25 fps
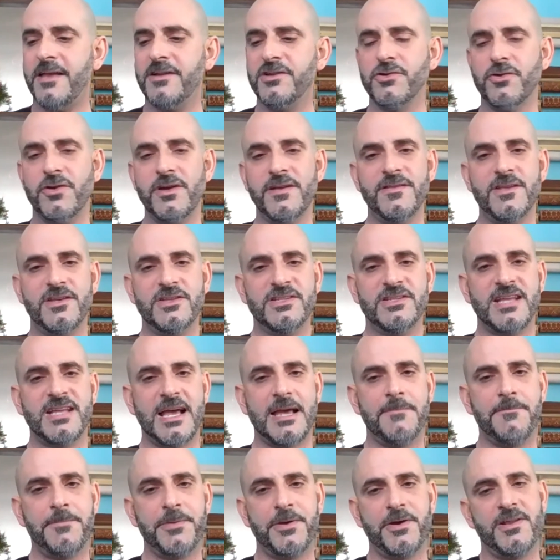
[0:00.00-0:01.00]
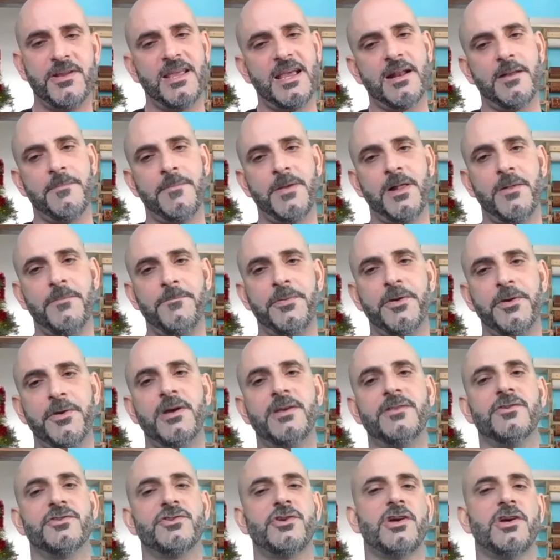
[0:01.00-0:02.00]
During this time period, the antebellum
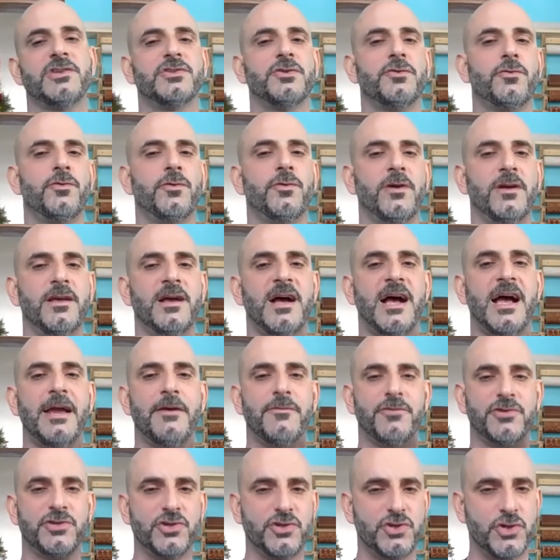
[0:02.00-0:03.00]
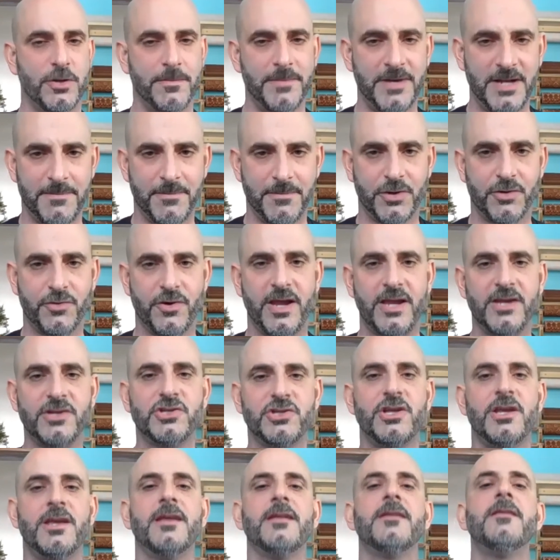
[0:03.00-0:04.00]
period, there's also Irish and German
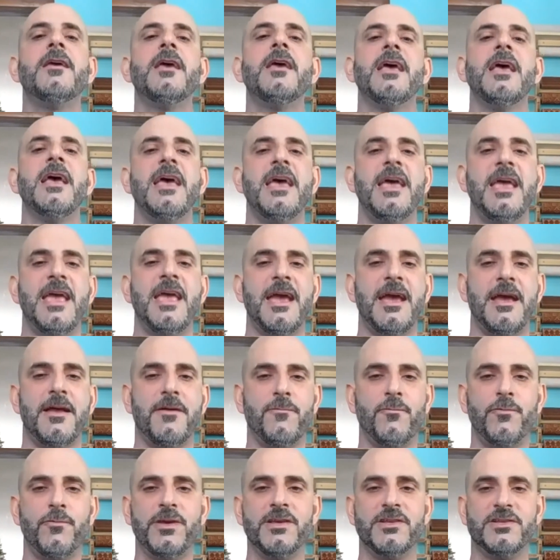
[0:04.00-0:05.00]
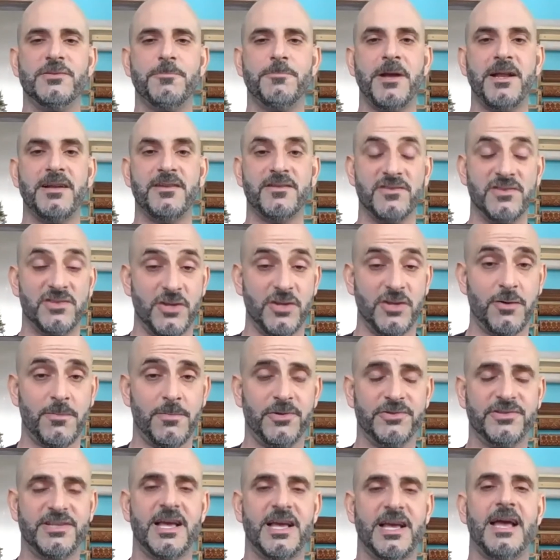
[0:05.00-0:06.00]
immigration, and we spend
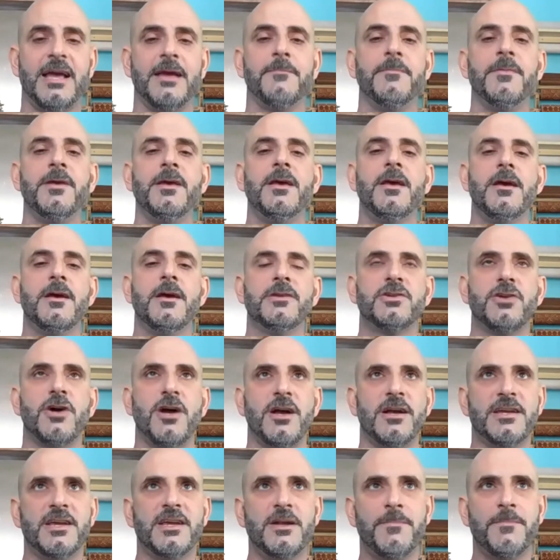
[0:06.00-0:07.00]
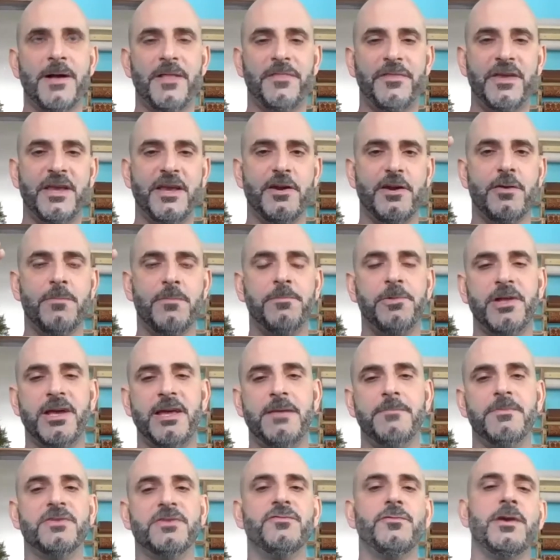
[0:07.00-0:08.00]
considerable time talking about the
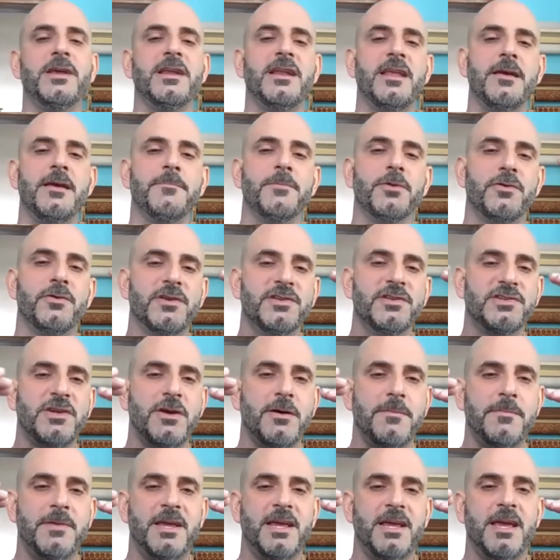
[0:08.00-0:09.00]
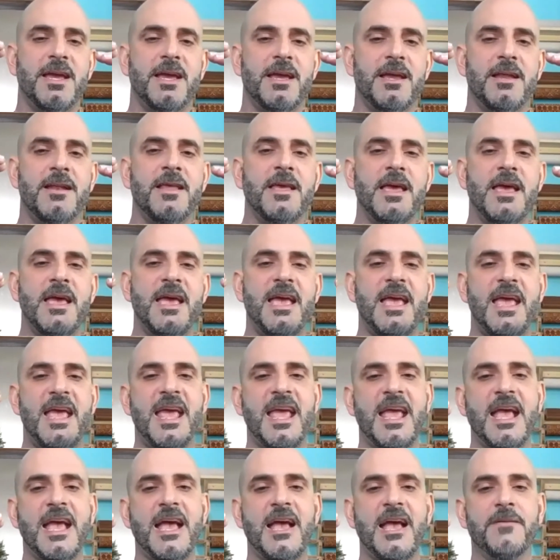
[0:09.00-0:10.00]
interplay between immigrants coming in
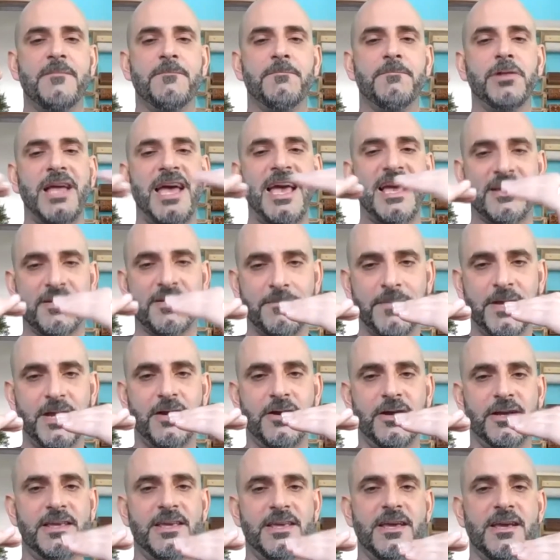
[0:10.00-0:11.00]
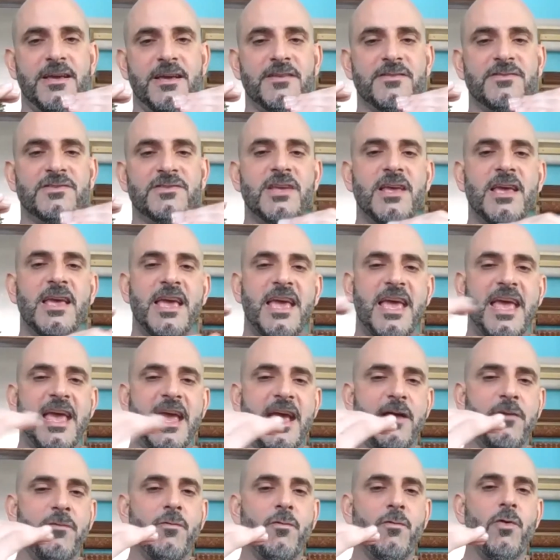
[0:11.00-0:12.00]
and Black Americans
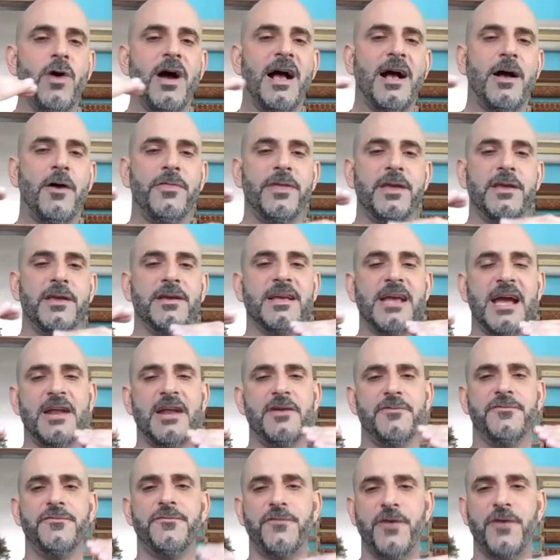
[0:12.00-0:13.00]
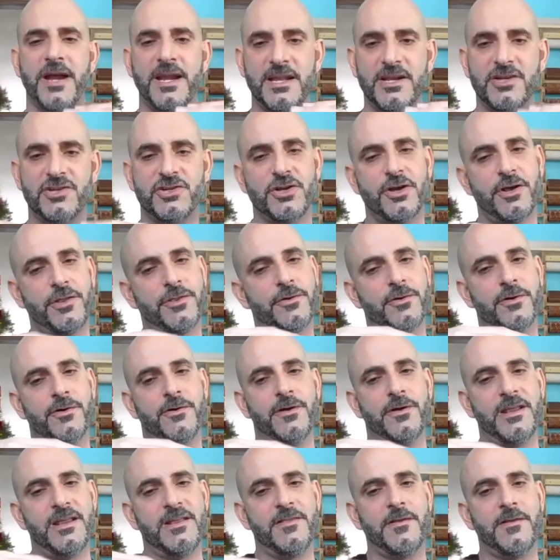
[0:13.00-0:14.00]
and how they kind of fight each
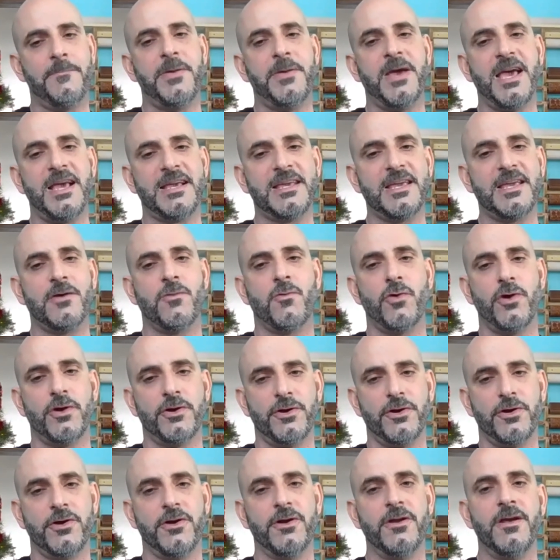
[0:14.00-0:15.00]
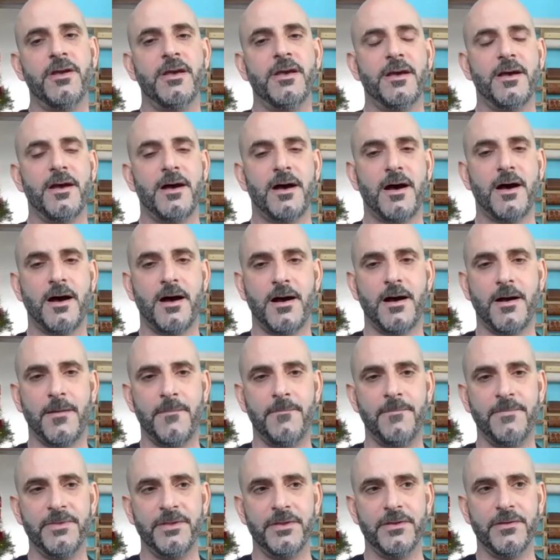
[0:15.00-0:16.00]
other in the pecking order
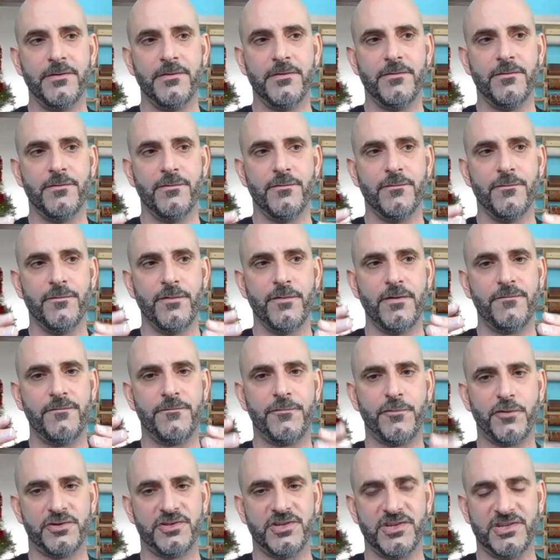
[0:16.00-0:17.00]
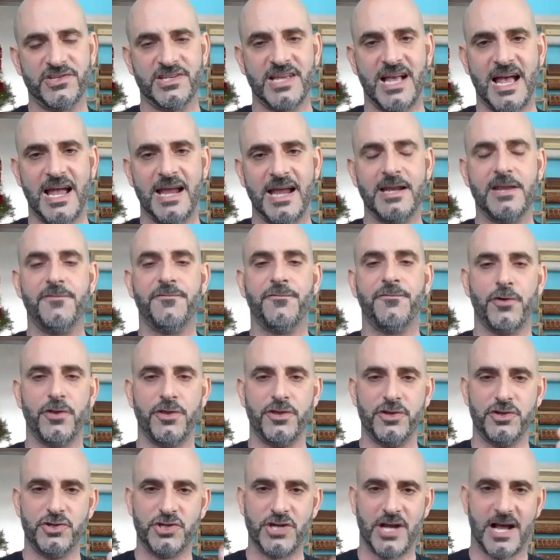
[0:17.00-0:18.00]
for society, for
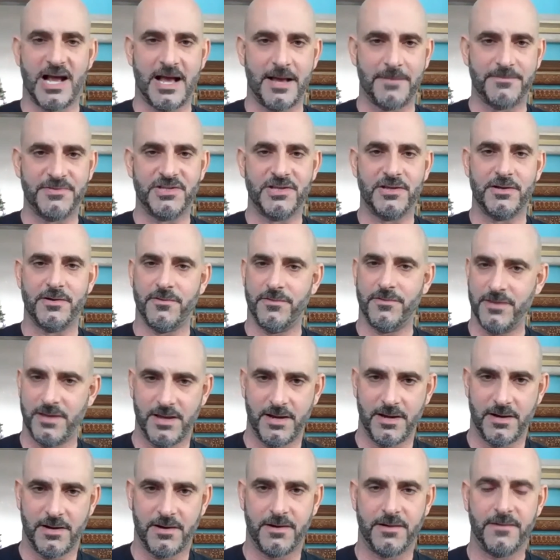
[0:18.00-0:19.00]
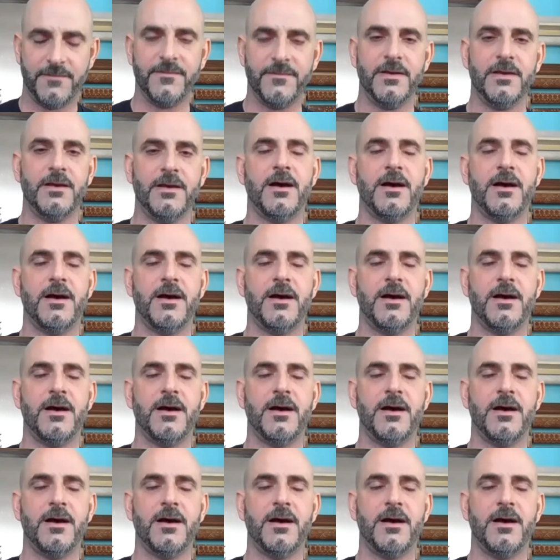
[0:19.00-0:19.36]
the jobs that are there,